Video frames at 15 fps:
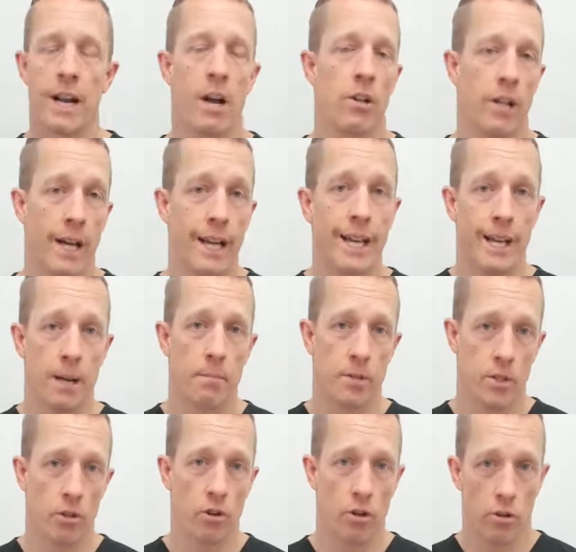out like an
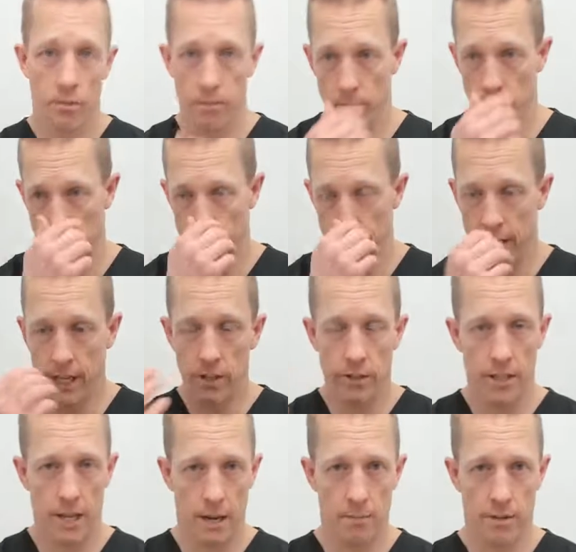epidural with a needle
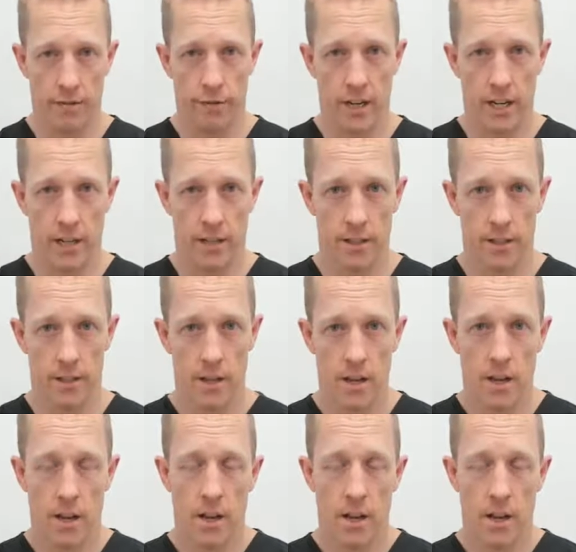type device